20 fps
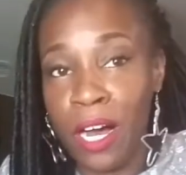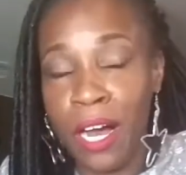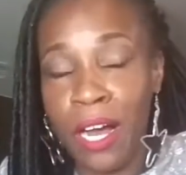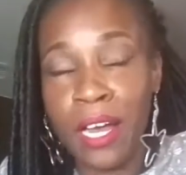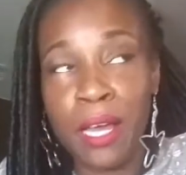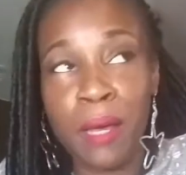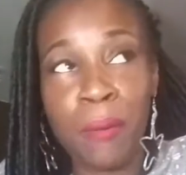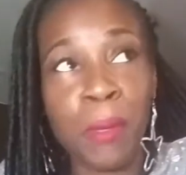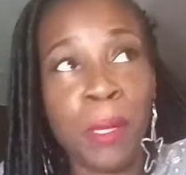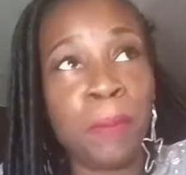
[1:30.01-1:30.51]

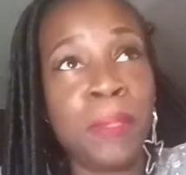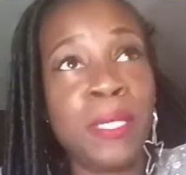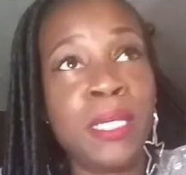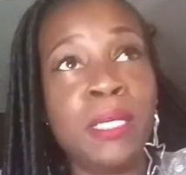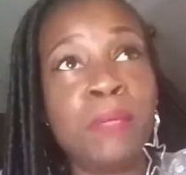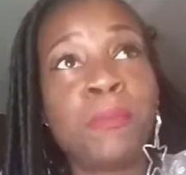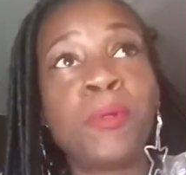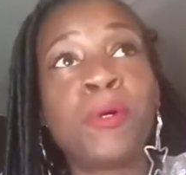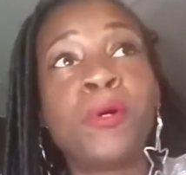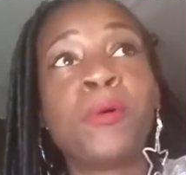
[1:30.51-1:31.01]
I am a
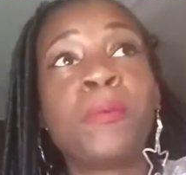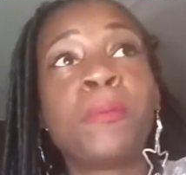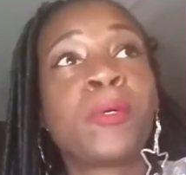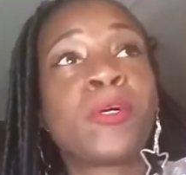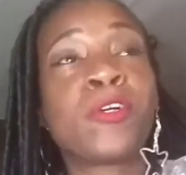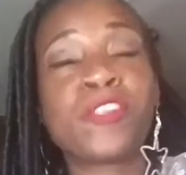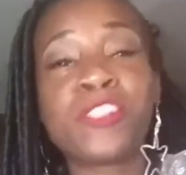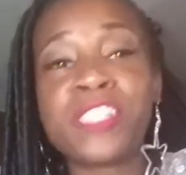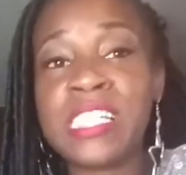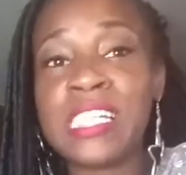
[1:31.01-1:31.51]
people
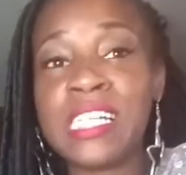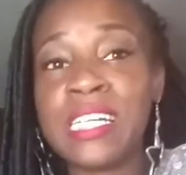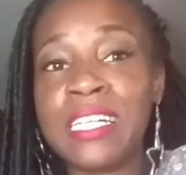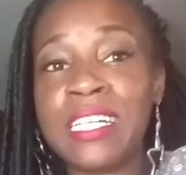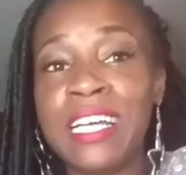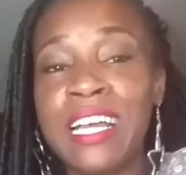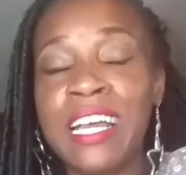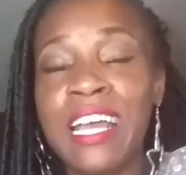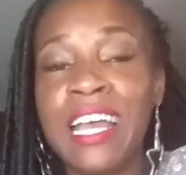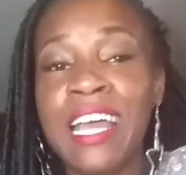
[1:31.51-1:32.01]

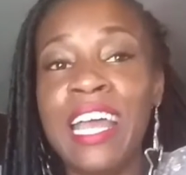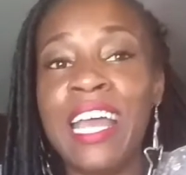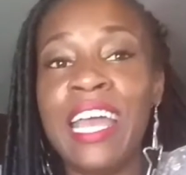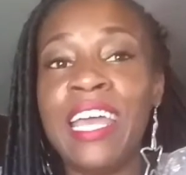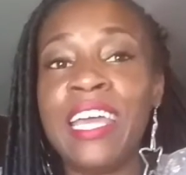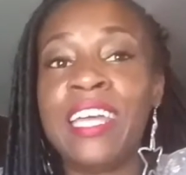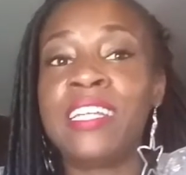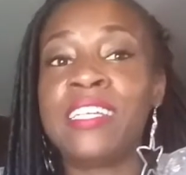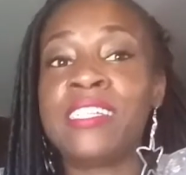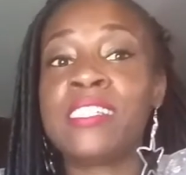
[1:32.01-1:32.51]
person,
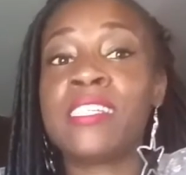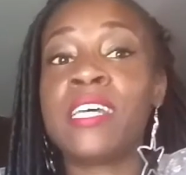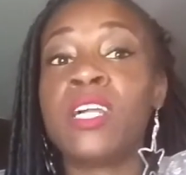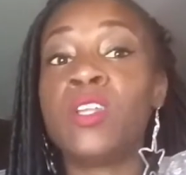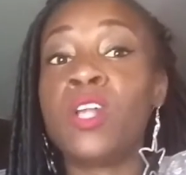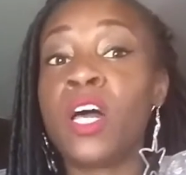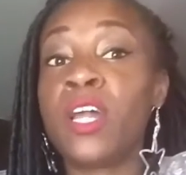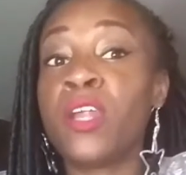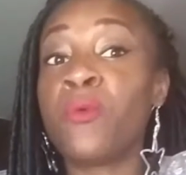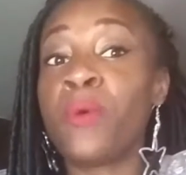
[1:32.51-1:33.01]
and in a
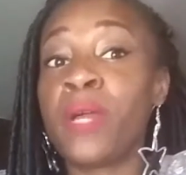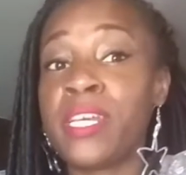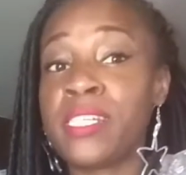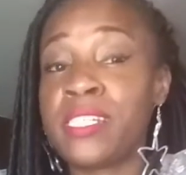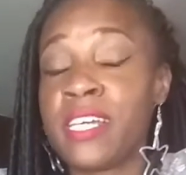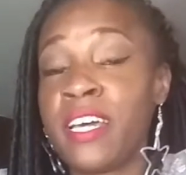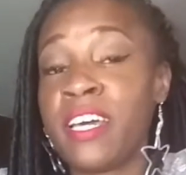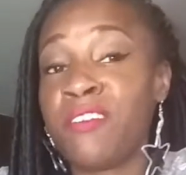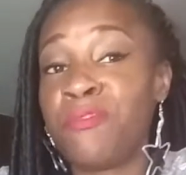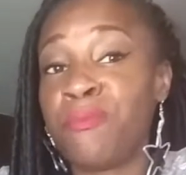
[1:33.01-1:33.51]
lot of
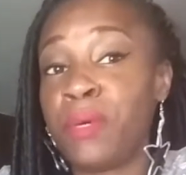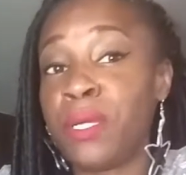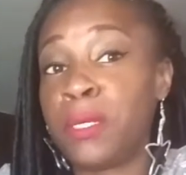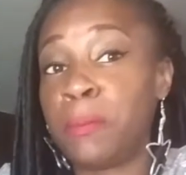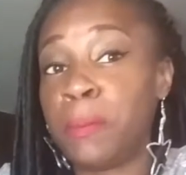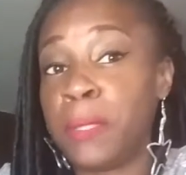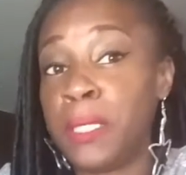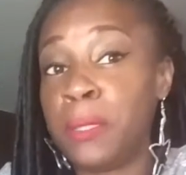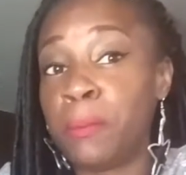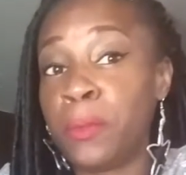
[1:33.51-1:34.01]
ways I have been
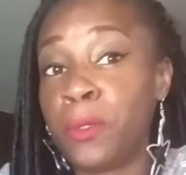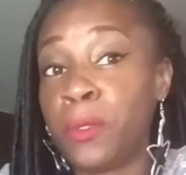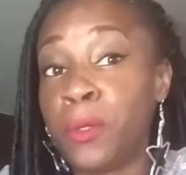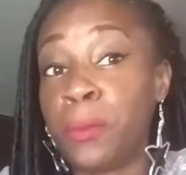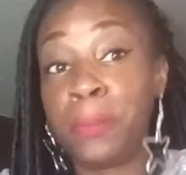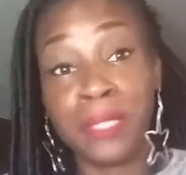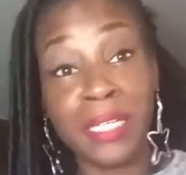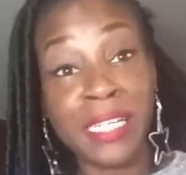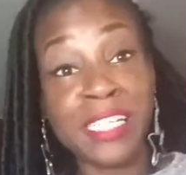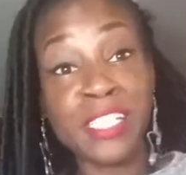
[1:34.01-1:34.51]
a
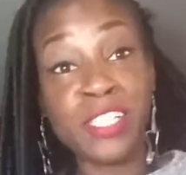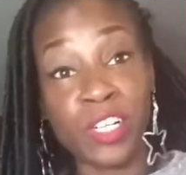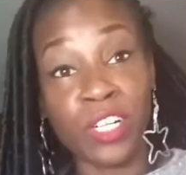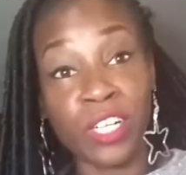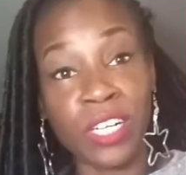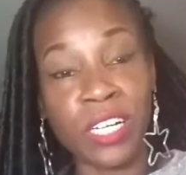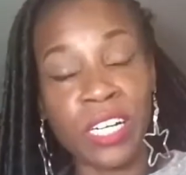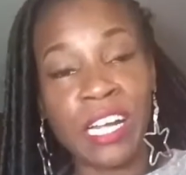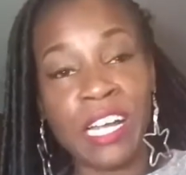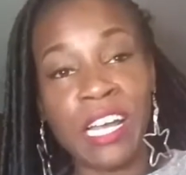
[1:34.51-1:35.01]
people
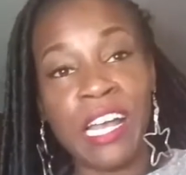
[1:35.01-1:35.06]
pleaser.